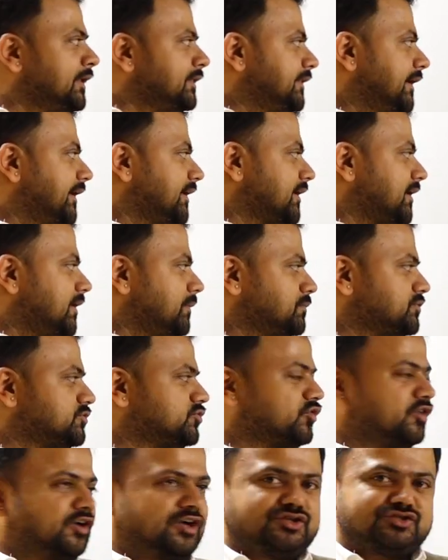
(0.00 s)
Then comes
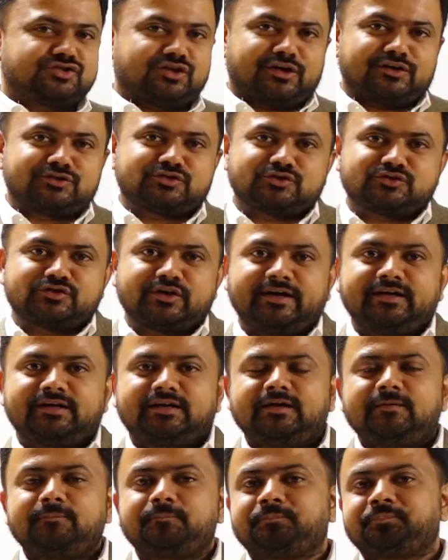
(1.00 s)
religion and
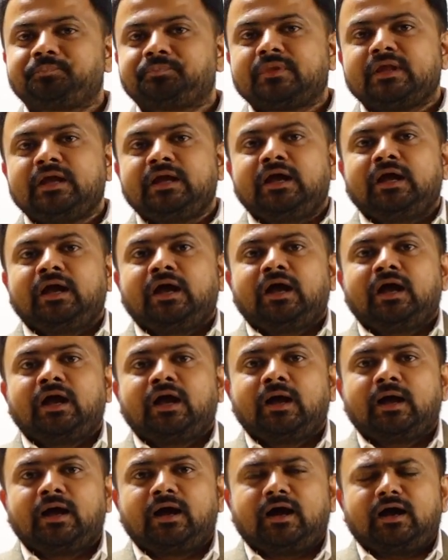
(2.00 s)
society.
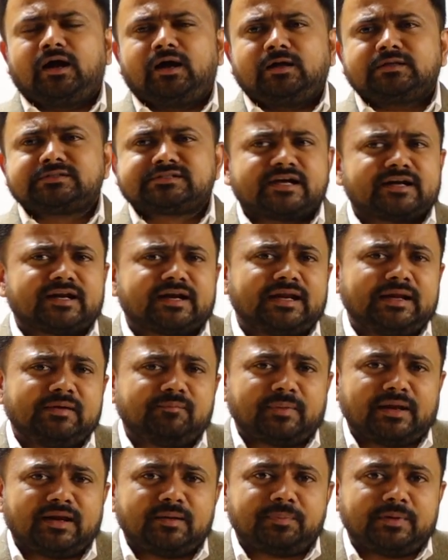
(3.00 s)
Generally,
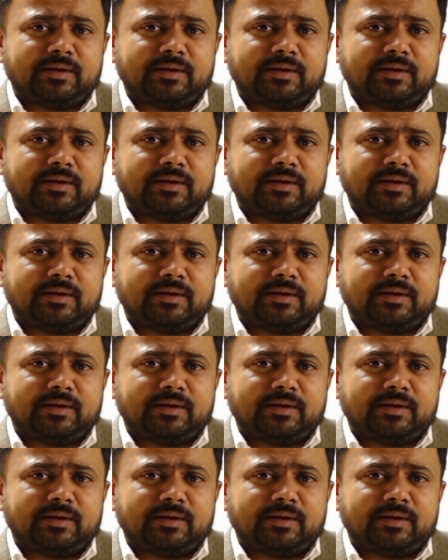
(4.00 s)
many